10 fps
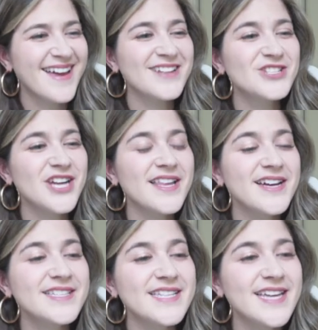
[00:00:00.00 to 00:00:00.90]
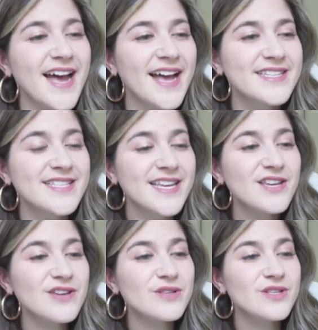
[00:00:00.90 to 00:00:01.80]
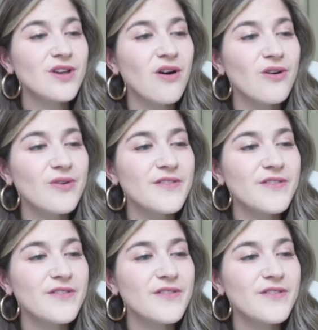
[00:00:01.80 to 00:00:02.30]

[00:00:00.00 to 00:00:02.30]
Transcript: Angelica Diaz, thank you so